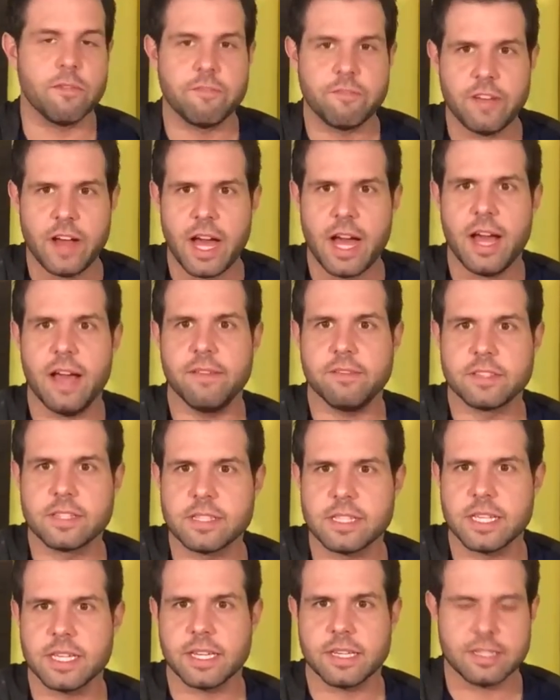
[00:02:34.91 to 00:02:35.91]
4, 5,
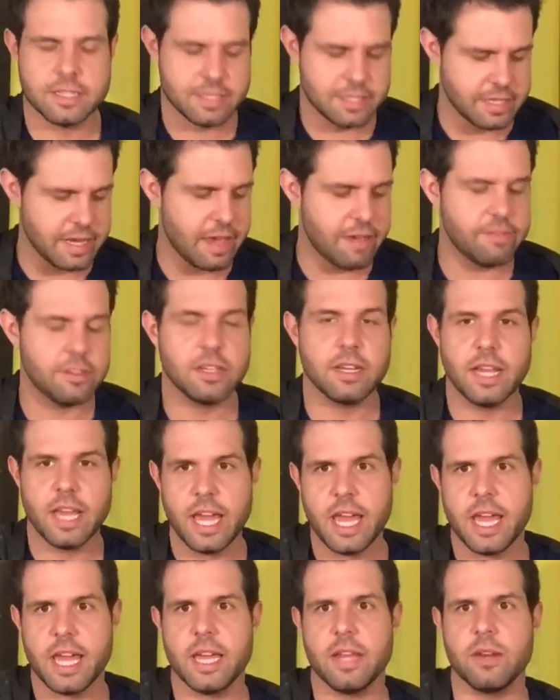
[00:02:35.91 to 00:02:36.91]
6, 7, 8.